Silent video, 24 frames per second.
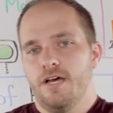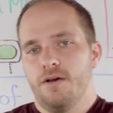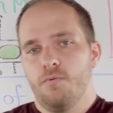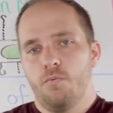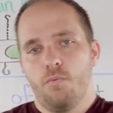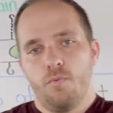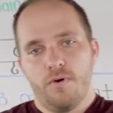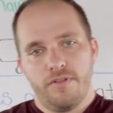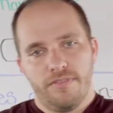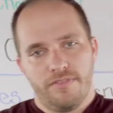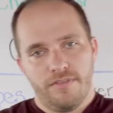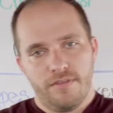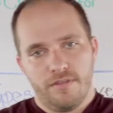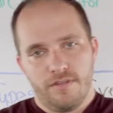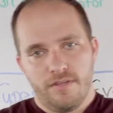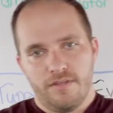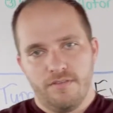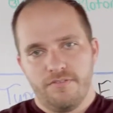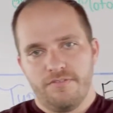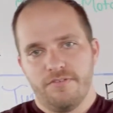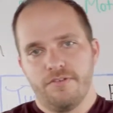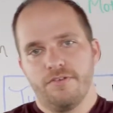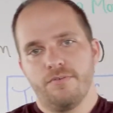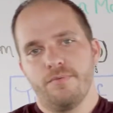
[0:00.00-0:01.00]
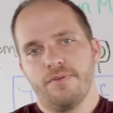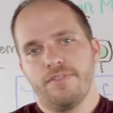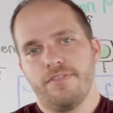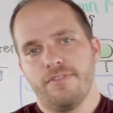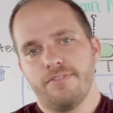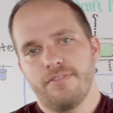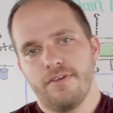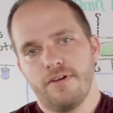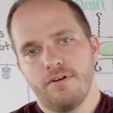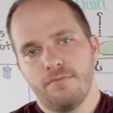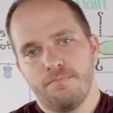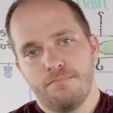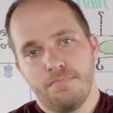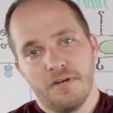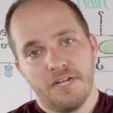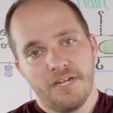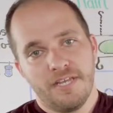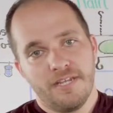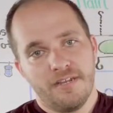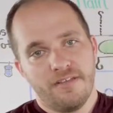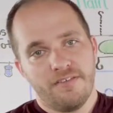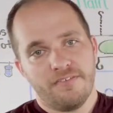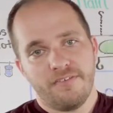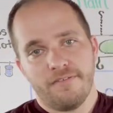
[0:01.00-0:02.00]
One thing to consider with it though,
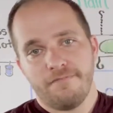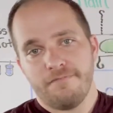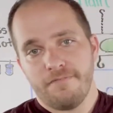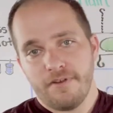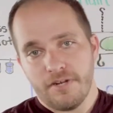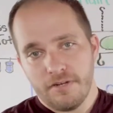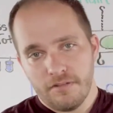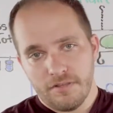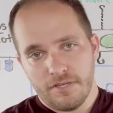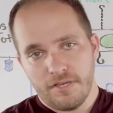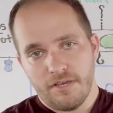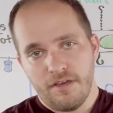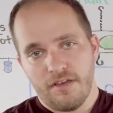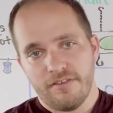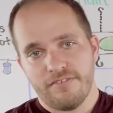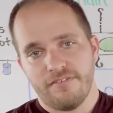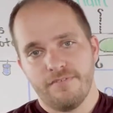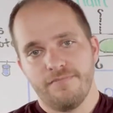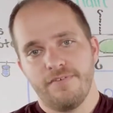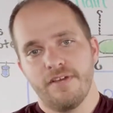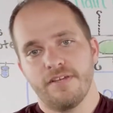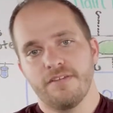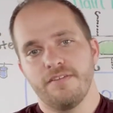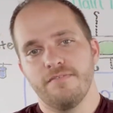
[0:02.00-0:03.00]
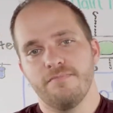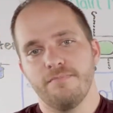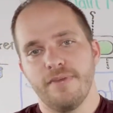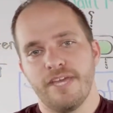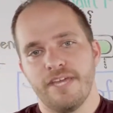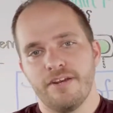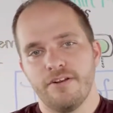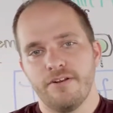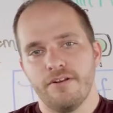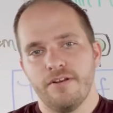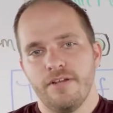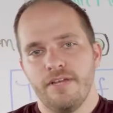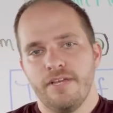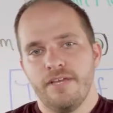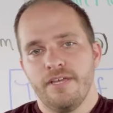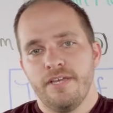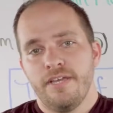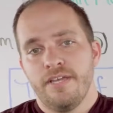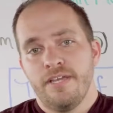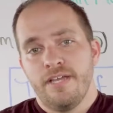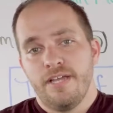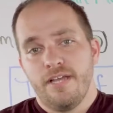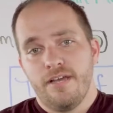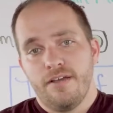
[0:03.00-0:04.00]
but it is a fairly cost-effective manner
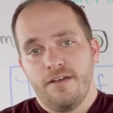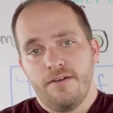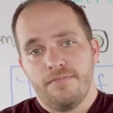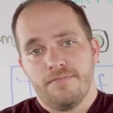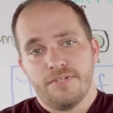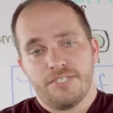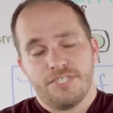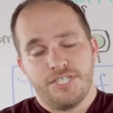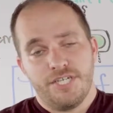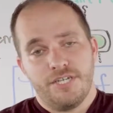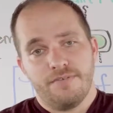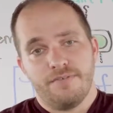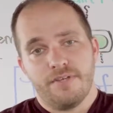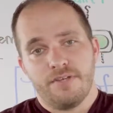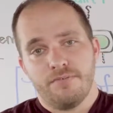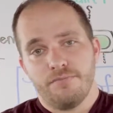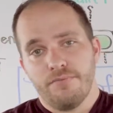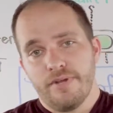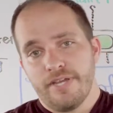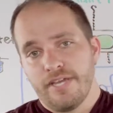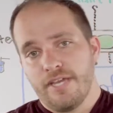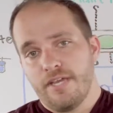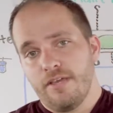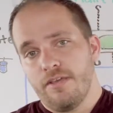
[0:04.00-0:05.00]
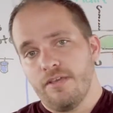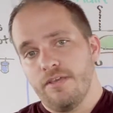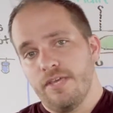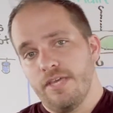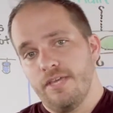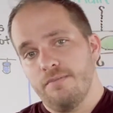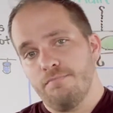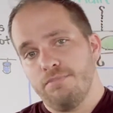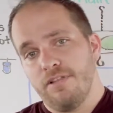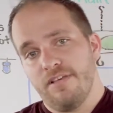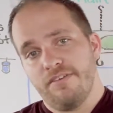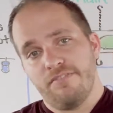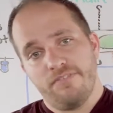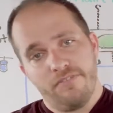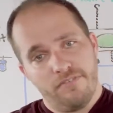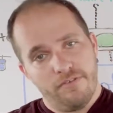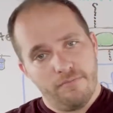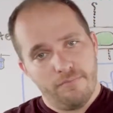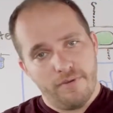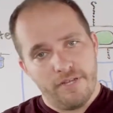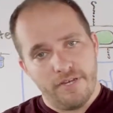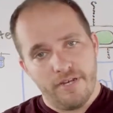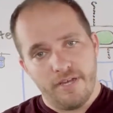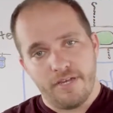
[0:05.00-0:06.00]
of achieving rigging in
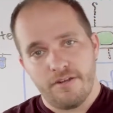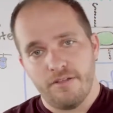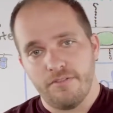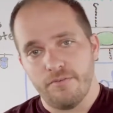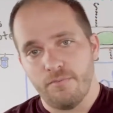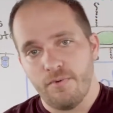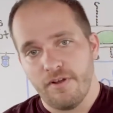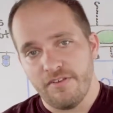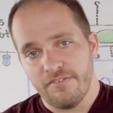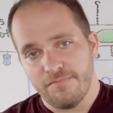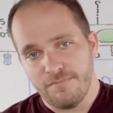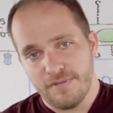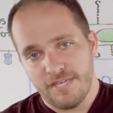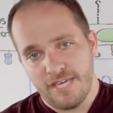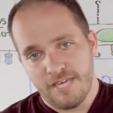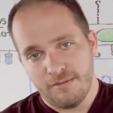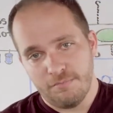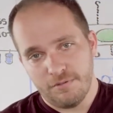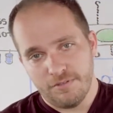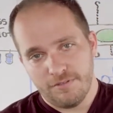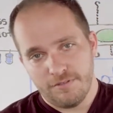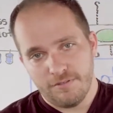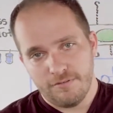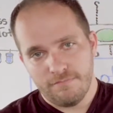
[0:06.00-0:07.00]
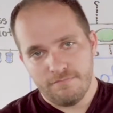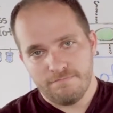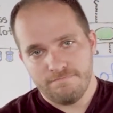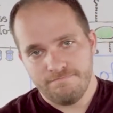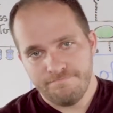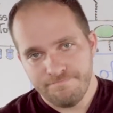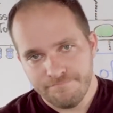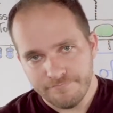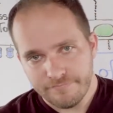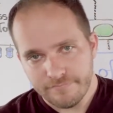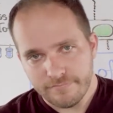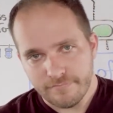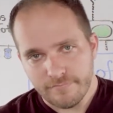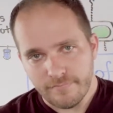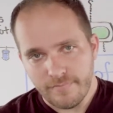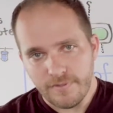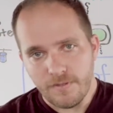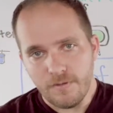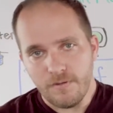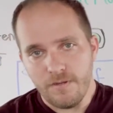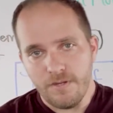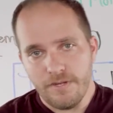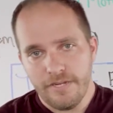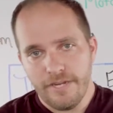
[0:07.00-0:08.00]
places you might not otherwise be able to.
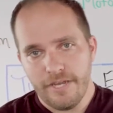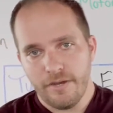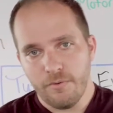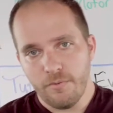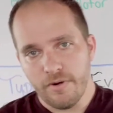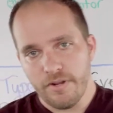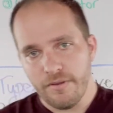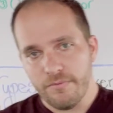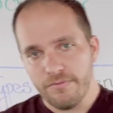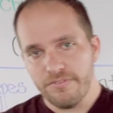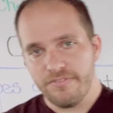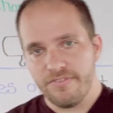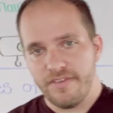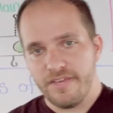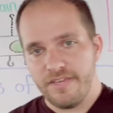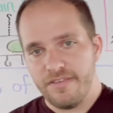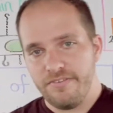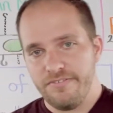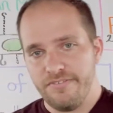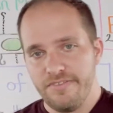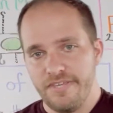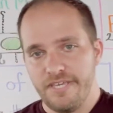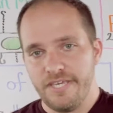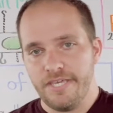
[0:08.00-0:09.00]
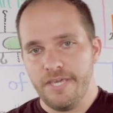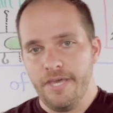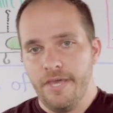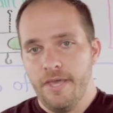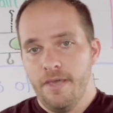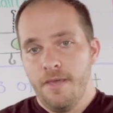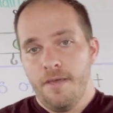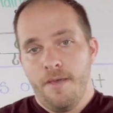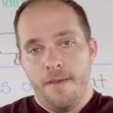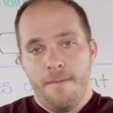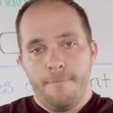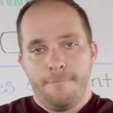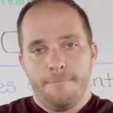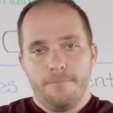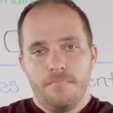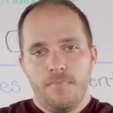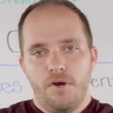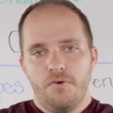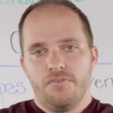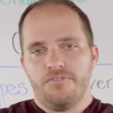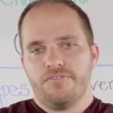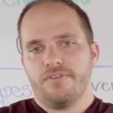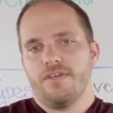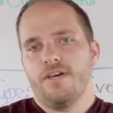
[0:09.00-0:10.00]
Now, what I would say is the
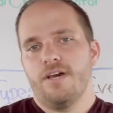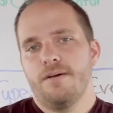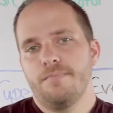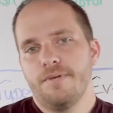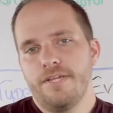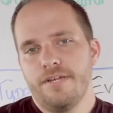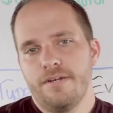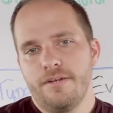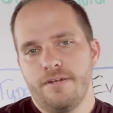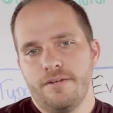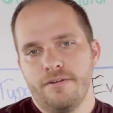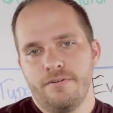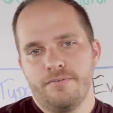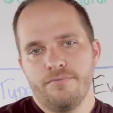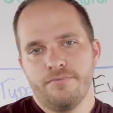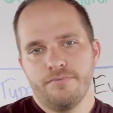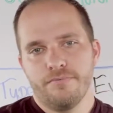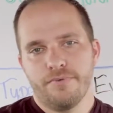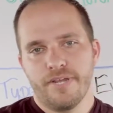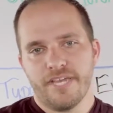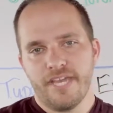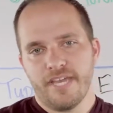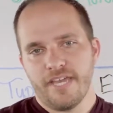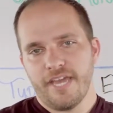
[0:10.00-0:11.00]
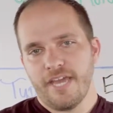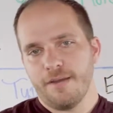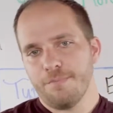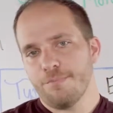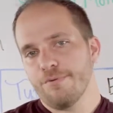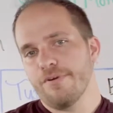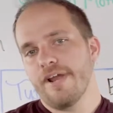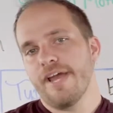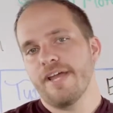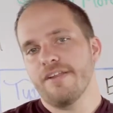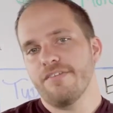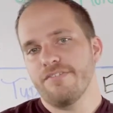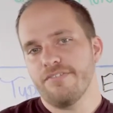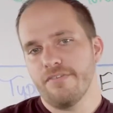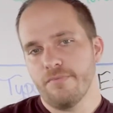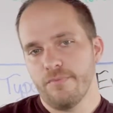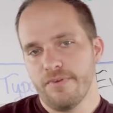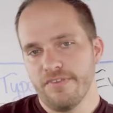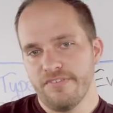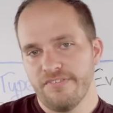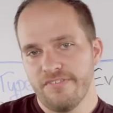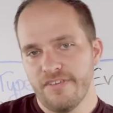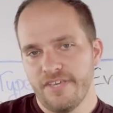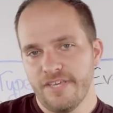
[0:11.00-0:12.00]
most common rigging apparatus that
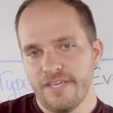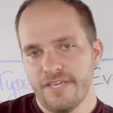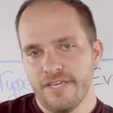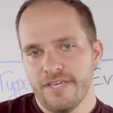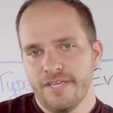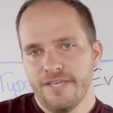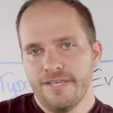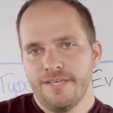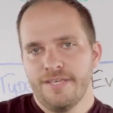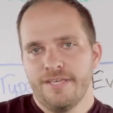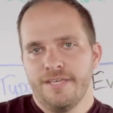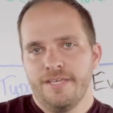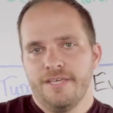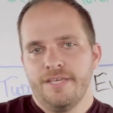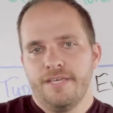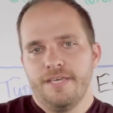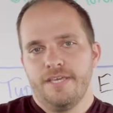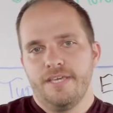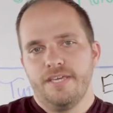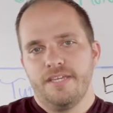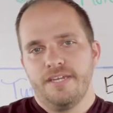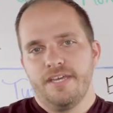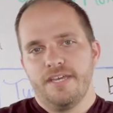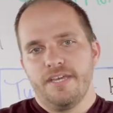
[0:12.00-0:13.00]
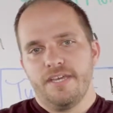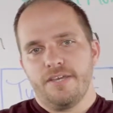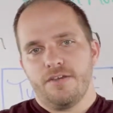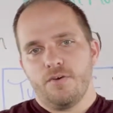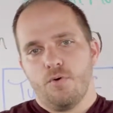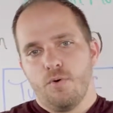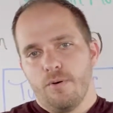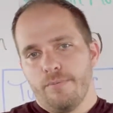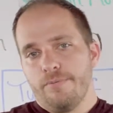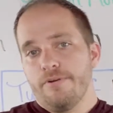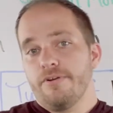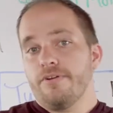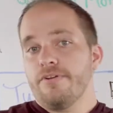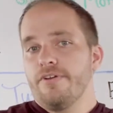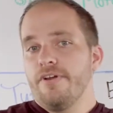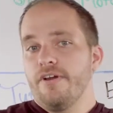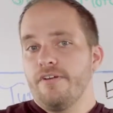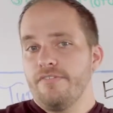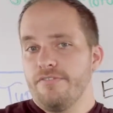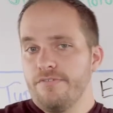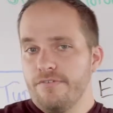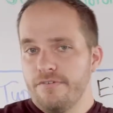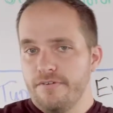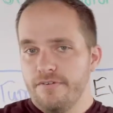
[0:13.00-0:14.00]
we see in a corporate or
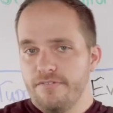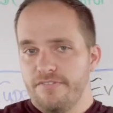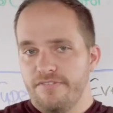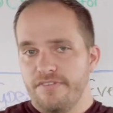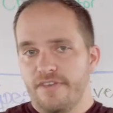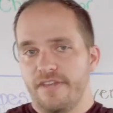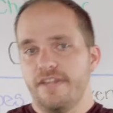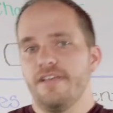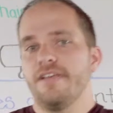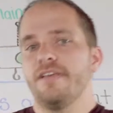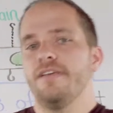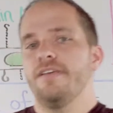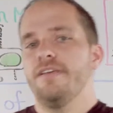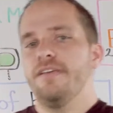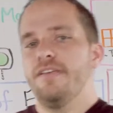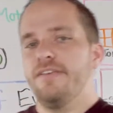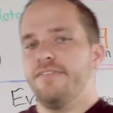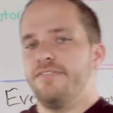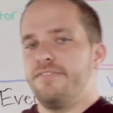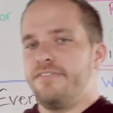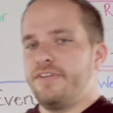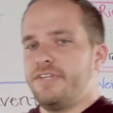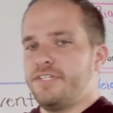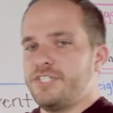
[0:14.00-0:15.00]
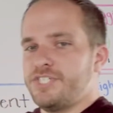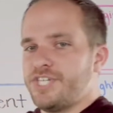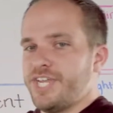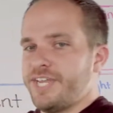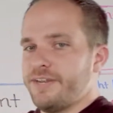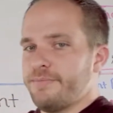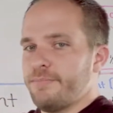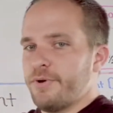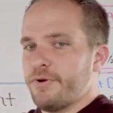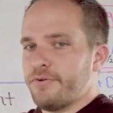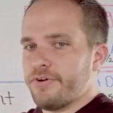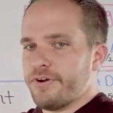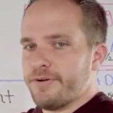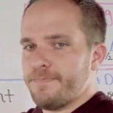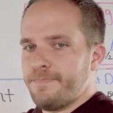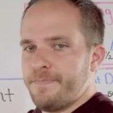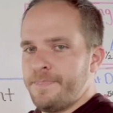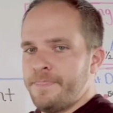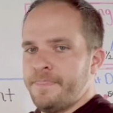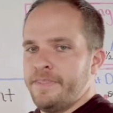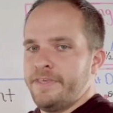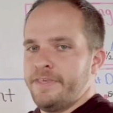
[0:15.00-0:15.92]
concert setting is the chain motor.